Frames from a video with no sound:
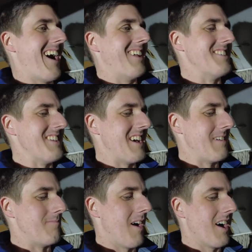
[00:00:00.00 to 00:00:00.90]
and
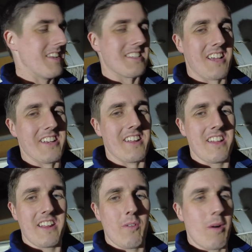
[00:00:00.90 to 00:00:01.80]
um, I decided,
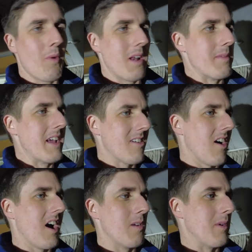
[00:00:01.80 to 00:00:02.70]
you know what, while I'm here,
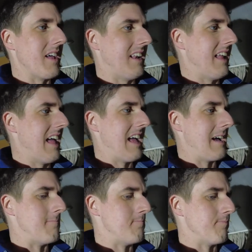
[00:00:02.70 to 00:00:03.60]
I will
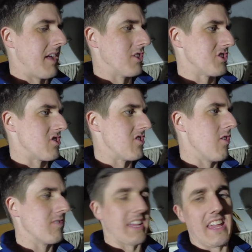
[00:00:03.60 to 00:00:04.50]
um, I'll just turn
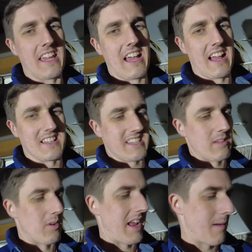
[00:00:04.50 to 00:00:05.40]
over the key and see
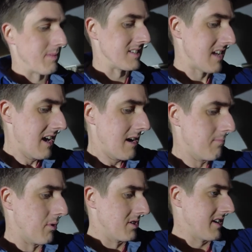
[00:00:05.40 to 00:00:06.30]
what happens.
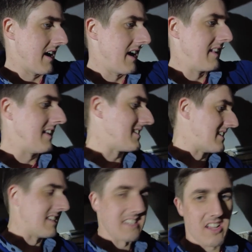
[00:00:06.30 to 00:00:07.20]
But uh, this
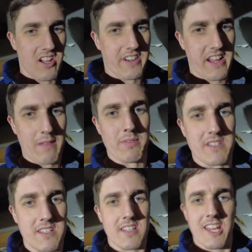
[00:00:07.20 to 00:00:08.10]
is all that
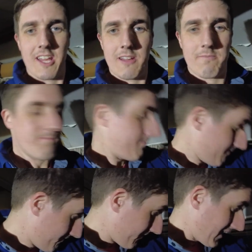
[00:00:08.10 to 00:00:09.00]
happens.
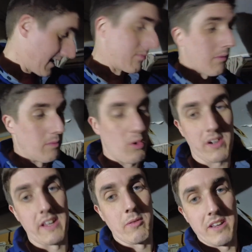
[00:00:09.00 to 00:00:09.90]
It'll probably
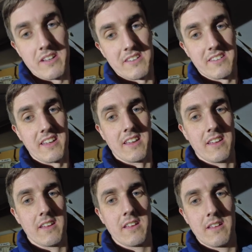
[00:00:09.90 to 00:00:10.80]
work now. Wait until I see.
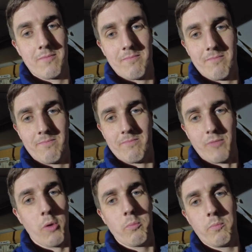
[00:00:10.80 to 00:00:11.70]

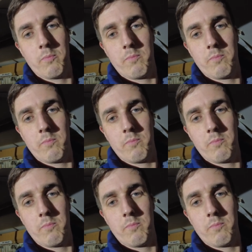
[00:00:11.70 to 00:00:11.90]
Nope.